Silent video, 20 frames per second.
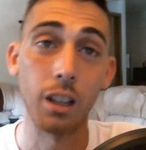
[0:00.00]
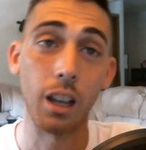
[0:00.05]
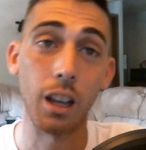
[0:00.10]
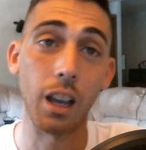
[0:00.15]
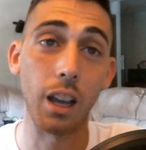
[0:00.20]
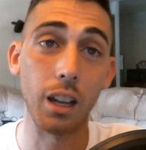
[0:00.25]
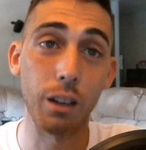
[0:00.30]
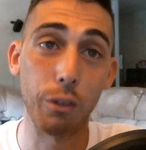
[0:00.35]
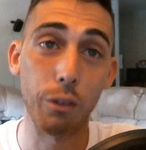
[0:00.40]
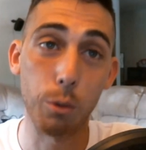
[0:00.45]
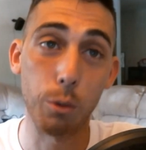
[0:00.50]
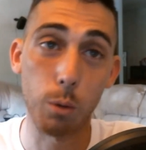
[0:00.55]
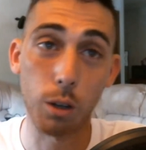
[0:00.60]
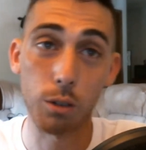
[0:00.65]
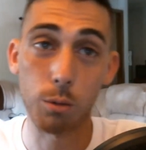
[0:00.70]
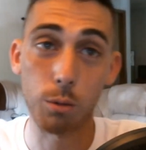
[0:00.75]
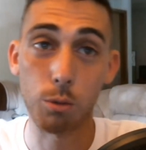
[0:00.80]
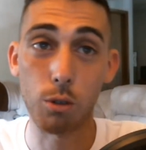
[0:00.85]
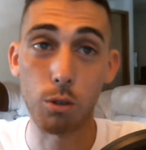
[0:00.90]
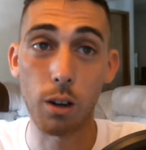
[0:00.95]
And if you want
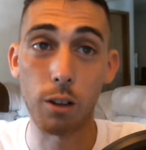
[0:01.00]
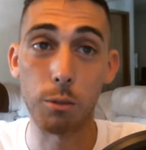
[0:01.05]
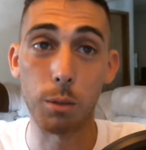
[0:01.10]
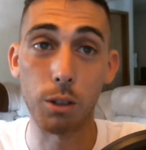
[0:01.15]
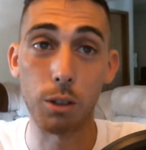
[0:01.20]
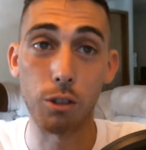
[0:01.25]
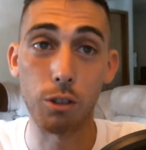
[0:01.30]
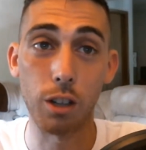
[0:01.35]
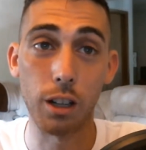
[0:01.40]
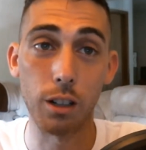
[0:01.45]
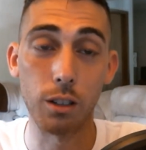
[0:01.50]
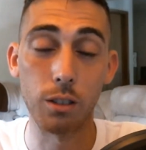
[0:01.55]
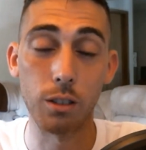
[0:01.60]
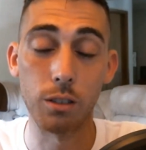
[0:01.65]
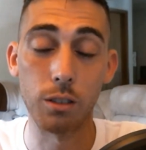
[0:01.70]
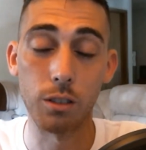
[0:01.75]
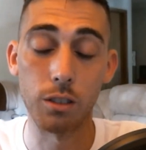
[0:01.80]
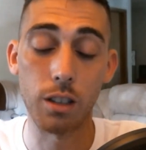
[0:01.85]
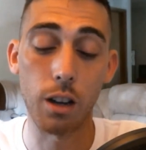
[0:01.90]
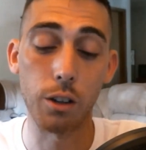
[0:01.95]
to subscribe to my channel,
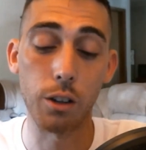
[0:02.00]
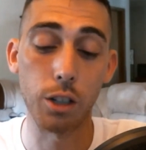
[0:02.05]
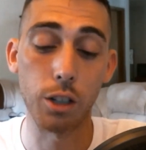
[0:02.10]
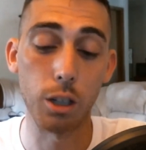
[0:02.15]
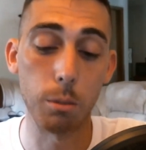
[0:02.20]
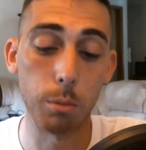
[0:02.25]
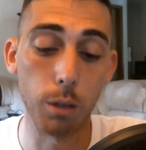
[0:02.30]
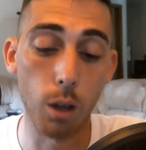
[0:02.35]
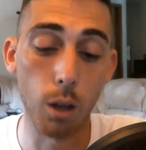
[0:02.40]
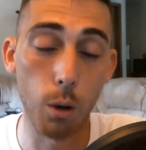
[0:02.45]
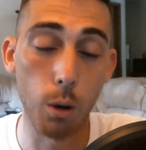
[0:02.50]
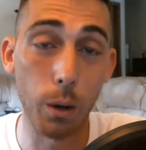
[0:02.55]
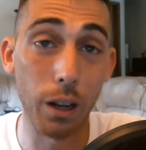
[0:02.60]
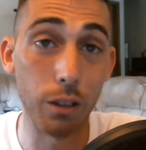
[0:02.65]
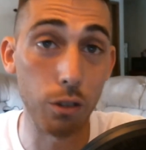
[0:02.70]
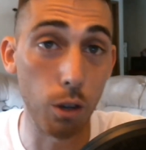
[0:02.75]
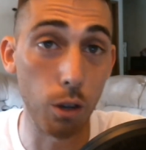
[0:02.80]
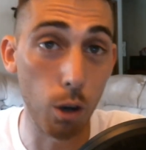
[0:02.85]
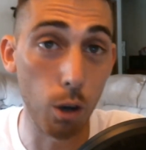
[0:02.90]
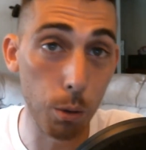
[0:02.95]
down here below.
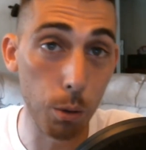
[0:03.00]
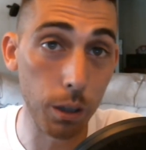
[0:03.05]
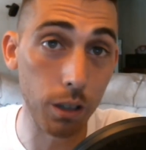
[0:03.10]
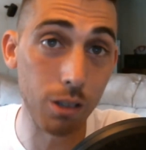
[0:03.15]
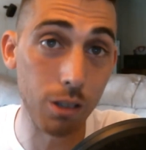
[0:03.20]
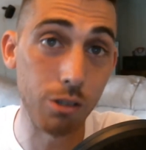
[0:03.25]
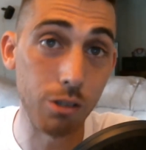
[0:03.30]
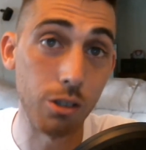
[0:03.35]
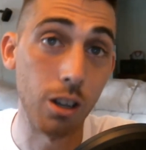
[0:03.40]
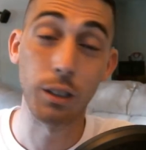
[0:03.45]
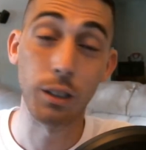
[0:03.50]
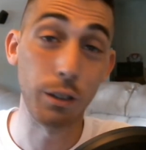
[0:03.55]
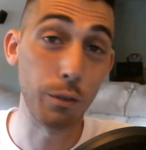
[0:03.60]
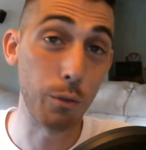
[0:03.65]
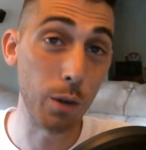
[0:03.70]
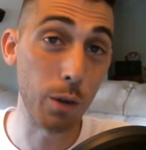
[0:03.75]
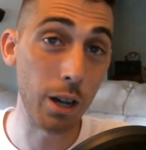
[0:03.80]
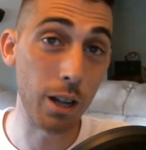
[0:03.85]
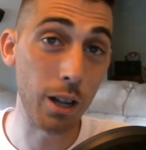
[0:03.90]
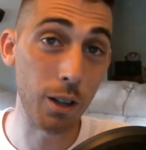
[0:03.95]
As always, live
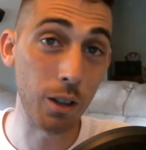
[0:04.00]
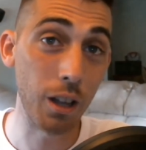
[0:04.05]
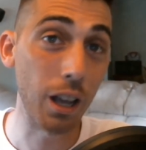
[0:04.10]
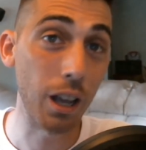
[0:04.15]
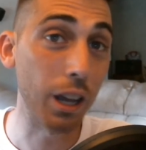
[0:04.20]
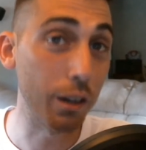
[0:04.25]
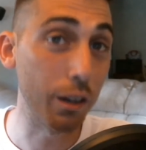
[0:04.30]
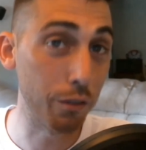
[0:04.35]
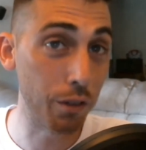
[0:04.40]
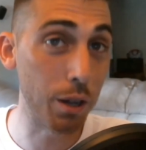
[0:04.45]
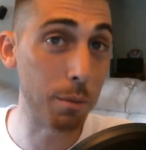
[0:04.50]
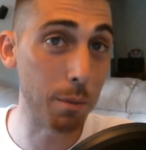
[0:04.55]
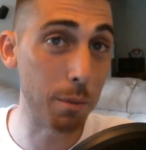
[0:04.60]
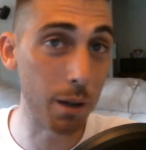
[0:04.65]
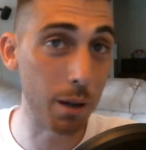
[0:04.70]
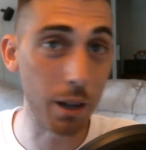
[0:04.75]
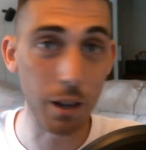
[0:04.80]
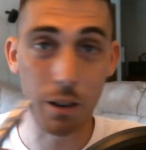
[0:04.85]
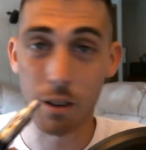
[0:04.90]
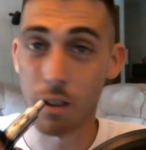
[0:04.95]
well and vape
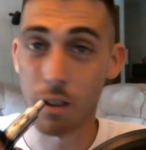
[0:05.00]
on.